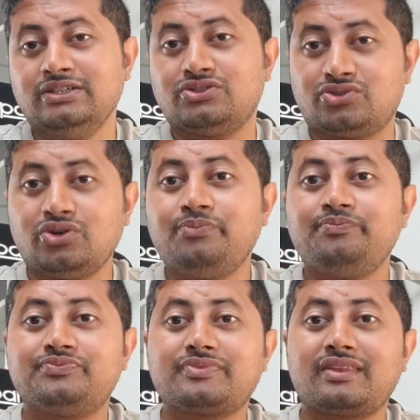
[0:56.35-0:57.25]

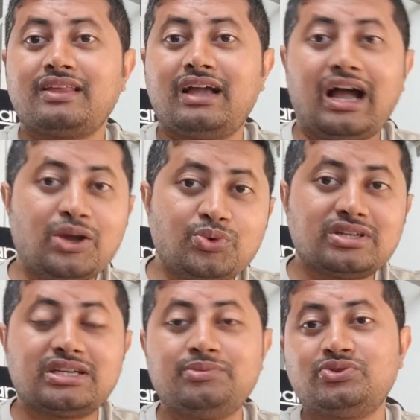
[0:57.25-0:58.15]
So I
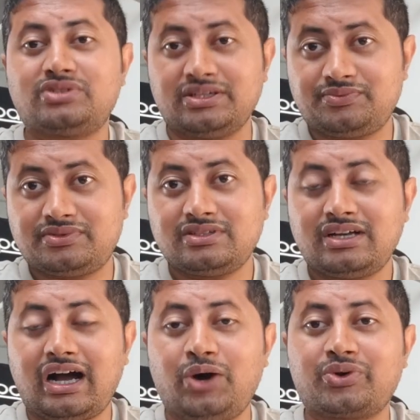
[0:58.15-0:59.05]
will give you tips
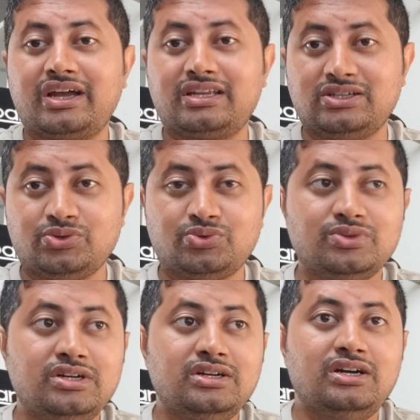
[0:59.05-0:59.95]
how can
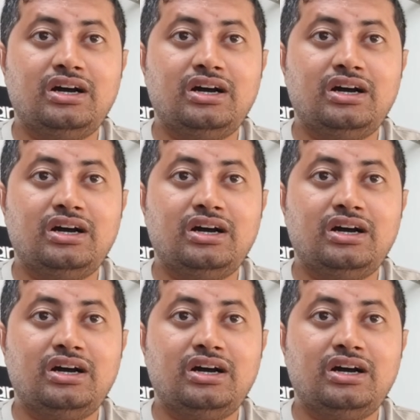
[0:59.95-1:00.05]
you